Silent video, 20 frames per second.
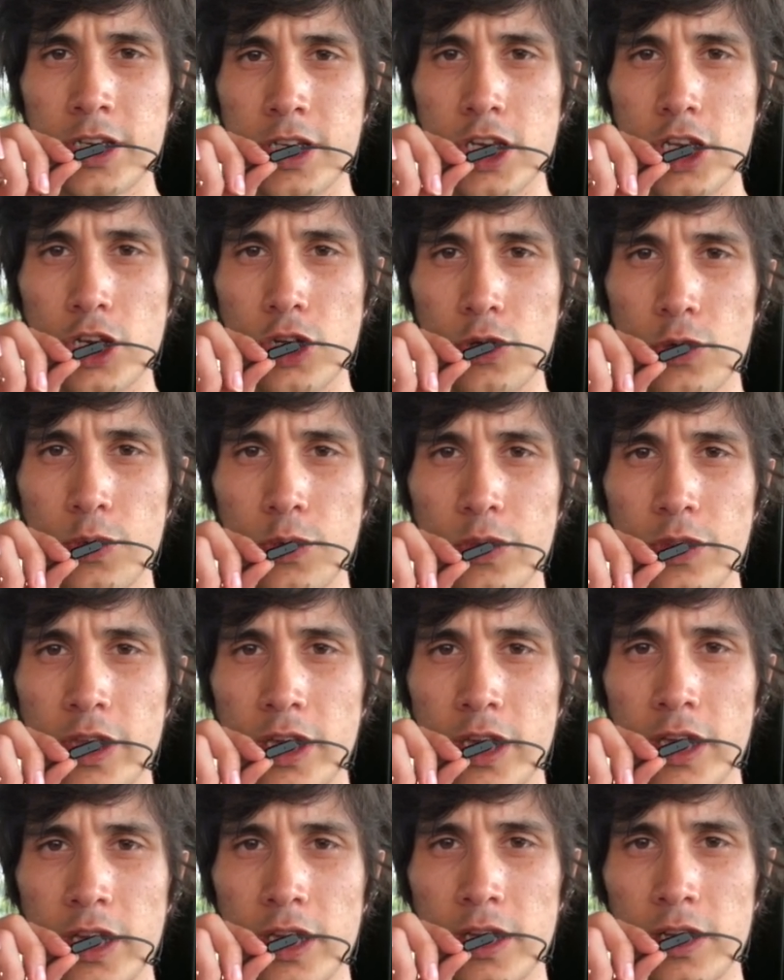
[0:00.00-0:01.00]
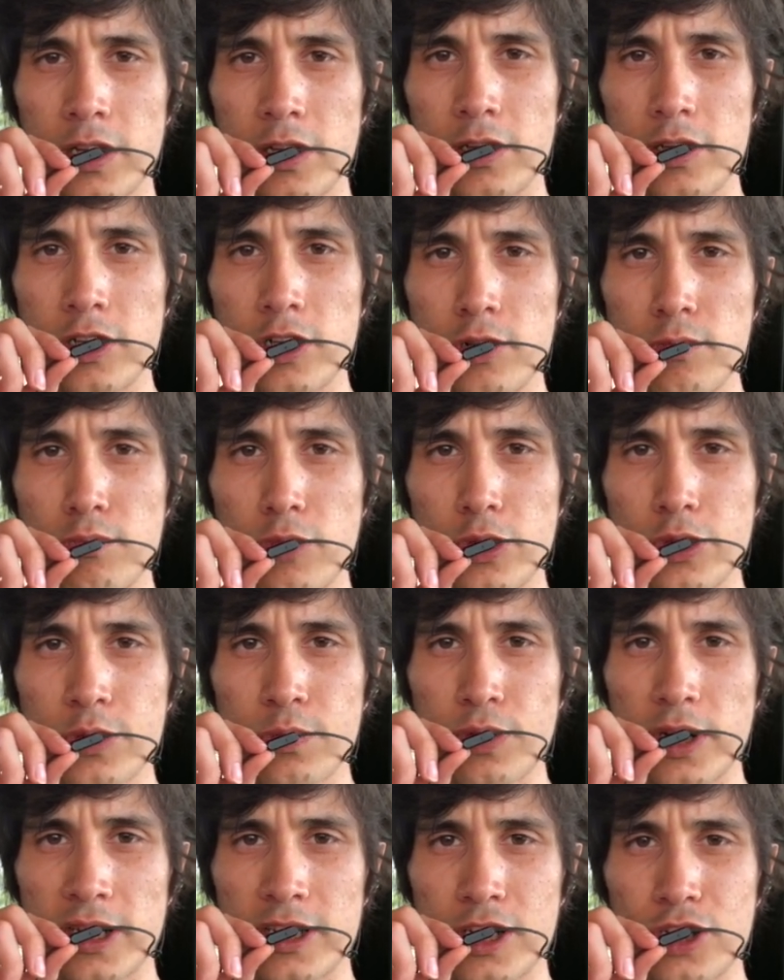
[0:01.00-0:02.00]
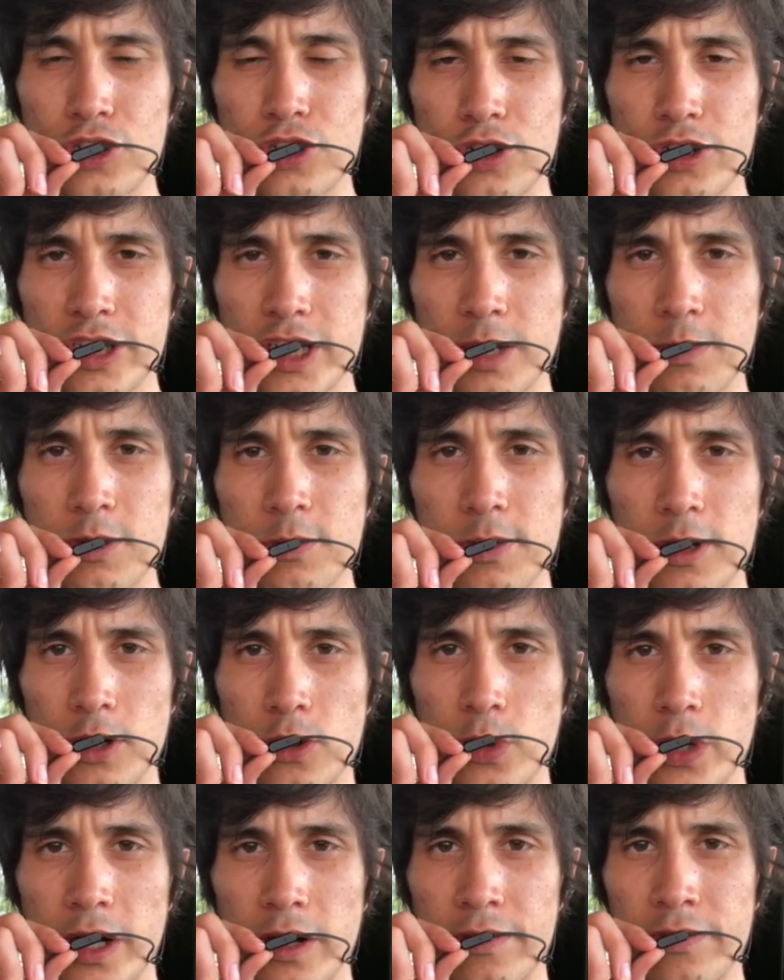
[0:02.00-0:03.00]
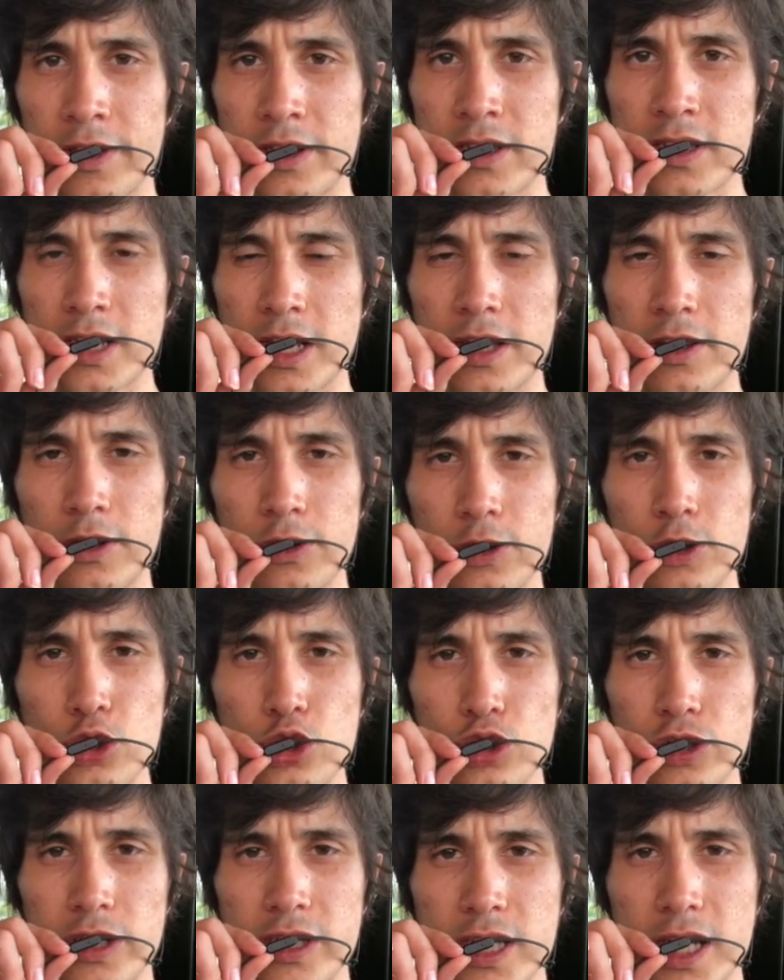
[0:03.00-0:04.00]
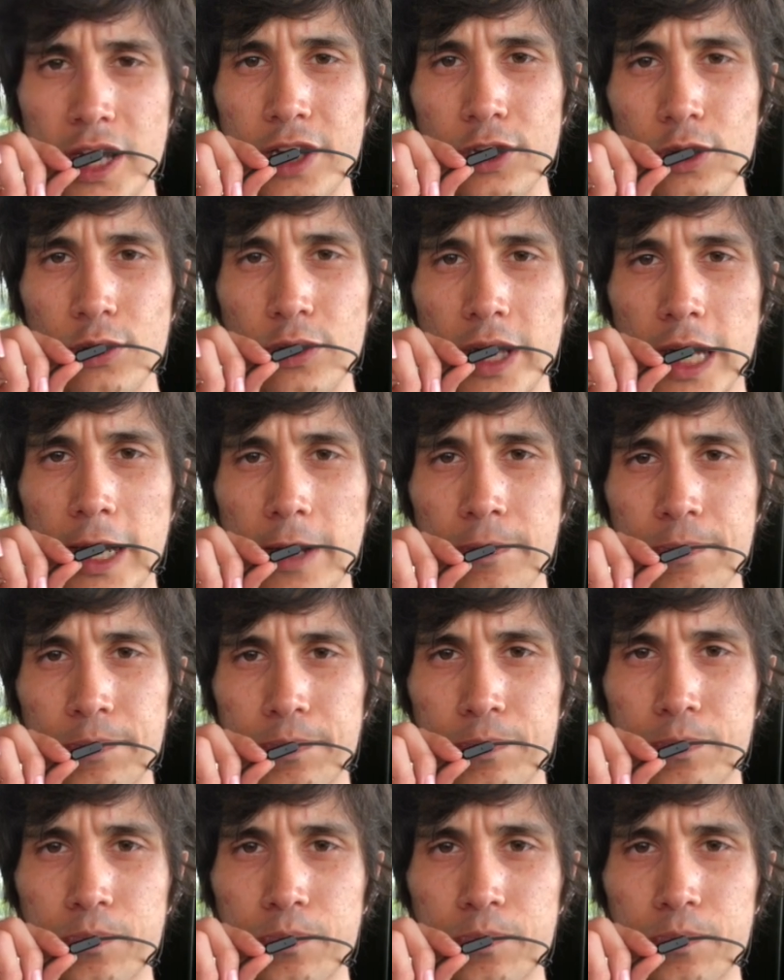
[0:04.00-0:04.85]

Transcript: most practitioners seem to be aware of this, and they'll usually tell you that